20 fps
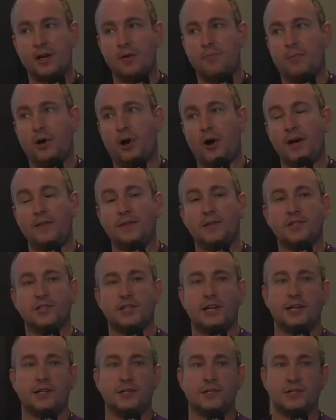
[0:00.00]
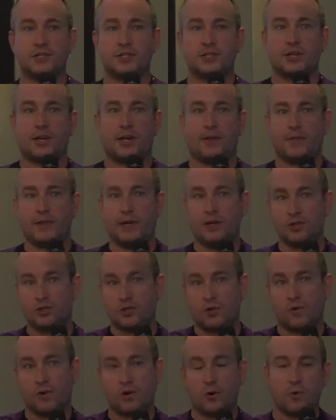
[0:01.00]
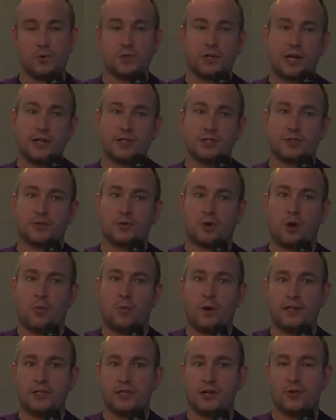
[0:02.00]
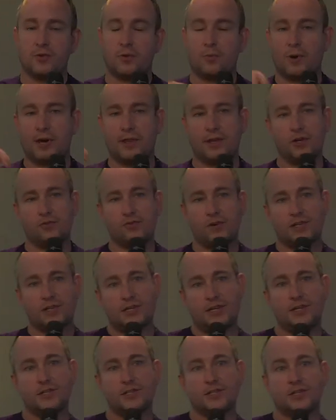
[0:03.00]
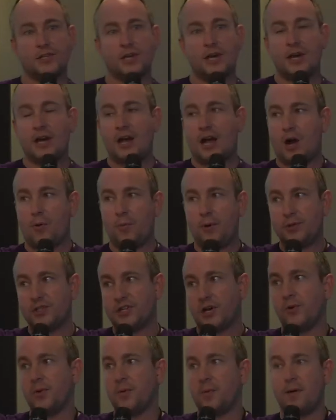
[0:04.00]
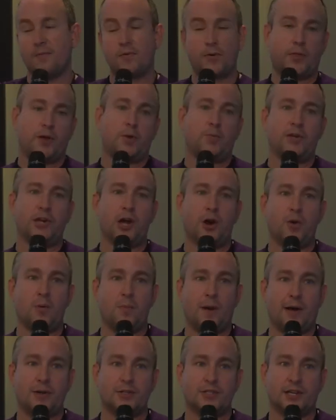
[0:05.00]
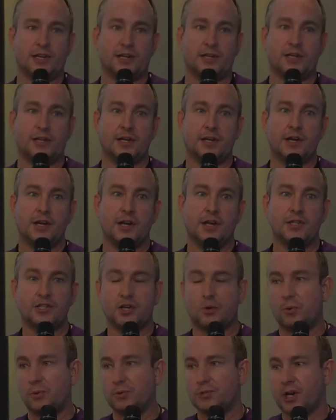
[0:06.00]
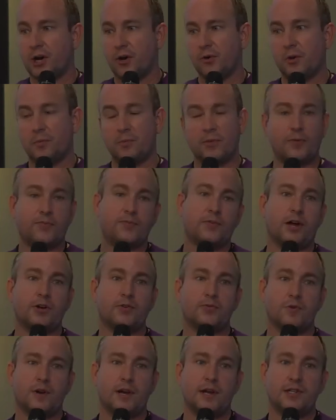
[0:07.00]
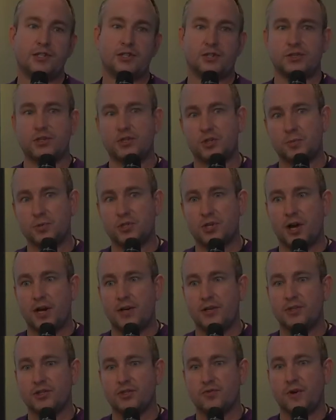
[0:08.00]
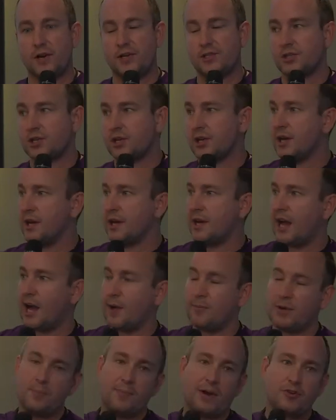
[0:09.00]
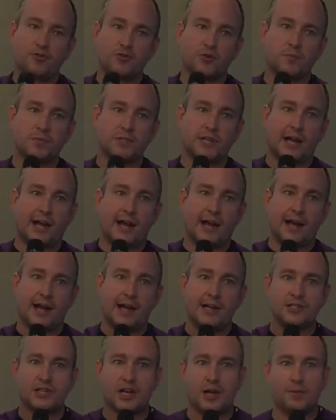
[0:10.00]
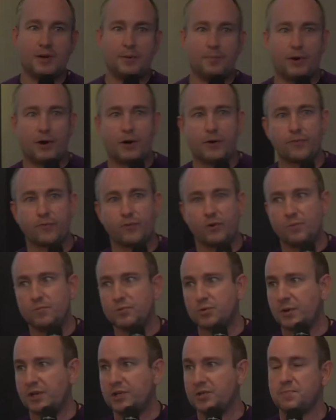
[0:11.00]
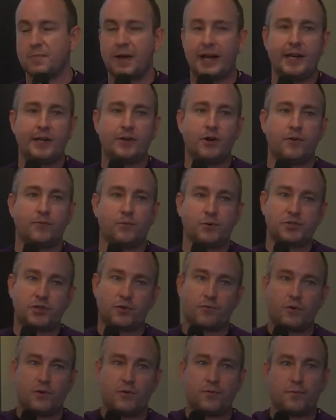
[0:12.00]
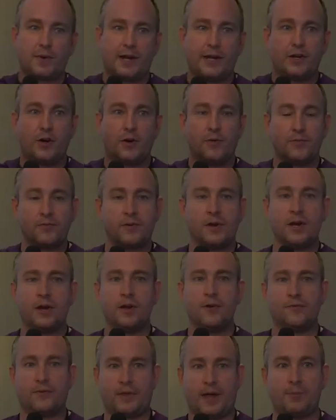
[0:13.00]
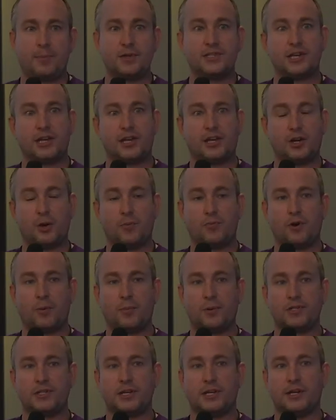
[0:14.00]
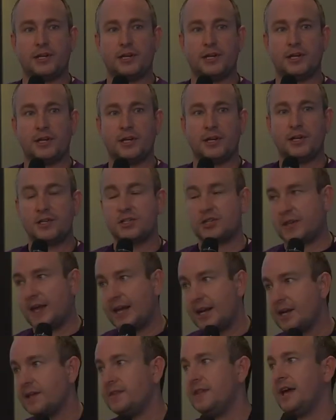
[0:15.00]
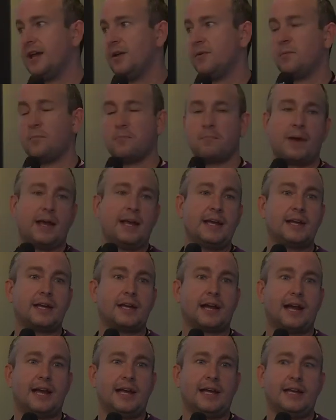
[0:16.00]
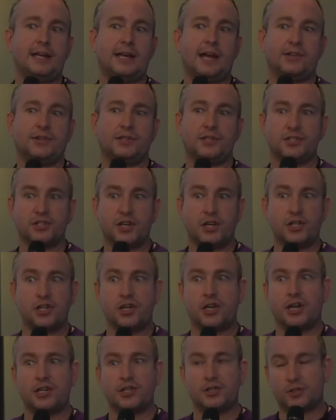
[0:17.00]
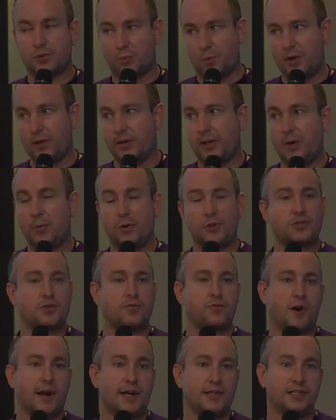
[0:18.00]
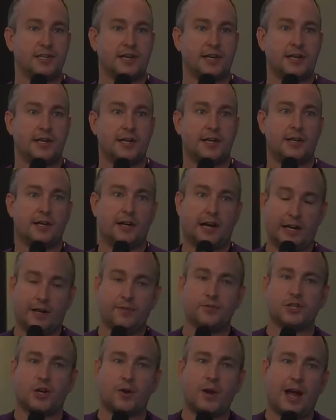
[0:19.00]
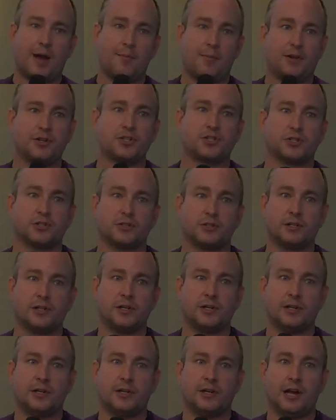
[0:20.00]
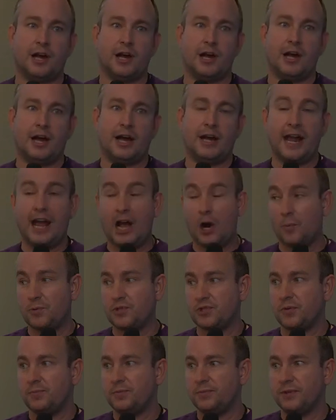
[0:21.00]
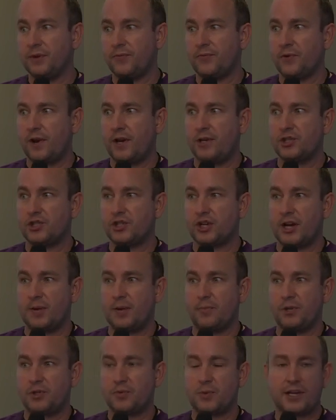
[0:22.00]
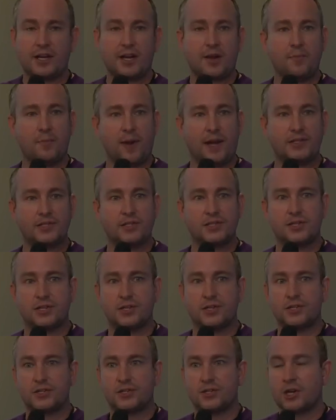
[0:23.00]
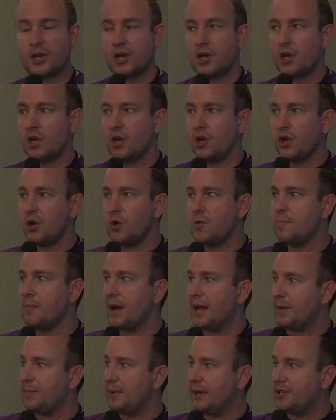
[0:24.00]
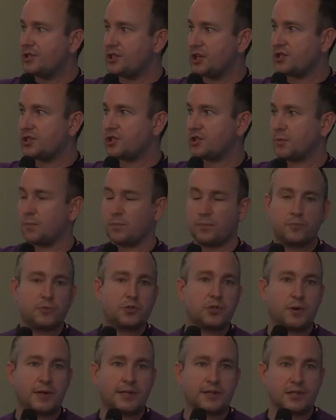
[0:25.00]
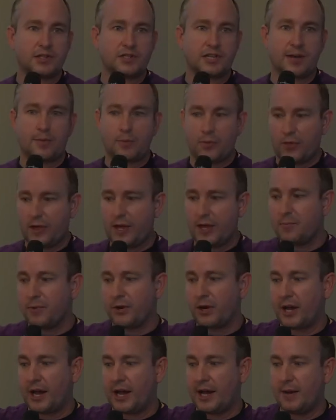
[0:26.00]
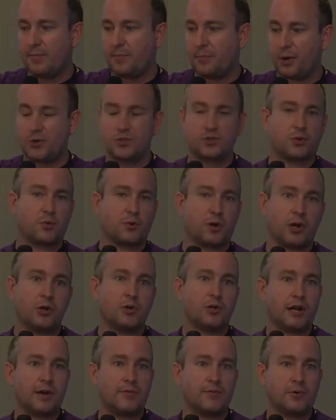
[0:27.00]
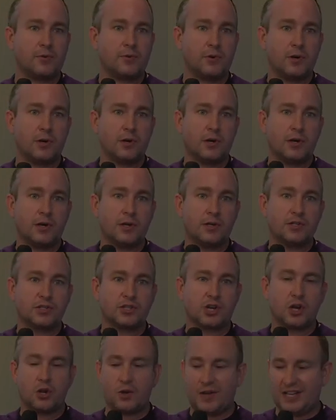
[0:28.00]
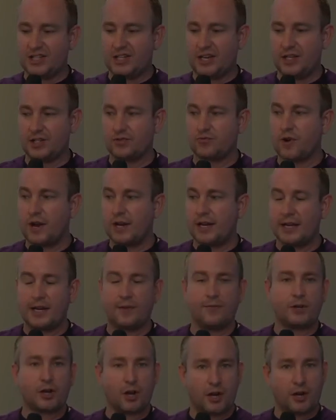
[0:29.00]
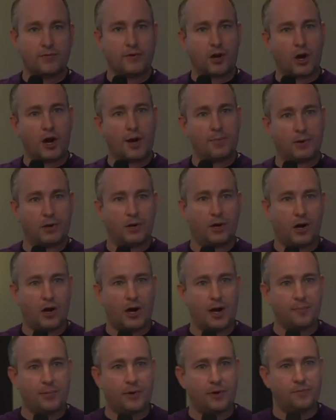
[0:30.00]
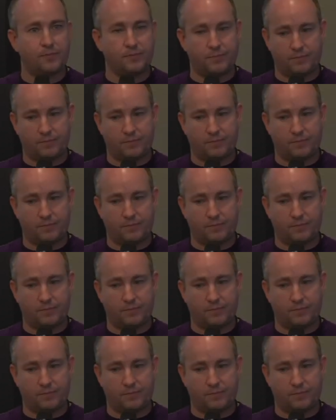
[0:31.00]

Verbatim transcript: Behind the scenes, the insurer calls us, and we tell them where the address is, and we tell them everything we know about it. So we'll tell them the flood risk, the subsidence risk, how many bedrooms it has, how many bathrooms, what it's made of, what's the roof made of for that particular property. So they can then make a, a decision as to whether they want to write it, and if so, how much. Uh, and it helps them differentiate between competitors who may be just doing the same thing but at a postal code level, So it's it's really giving kind of hyper hyper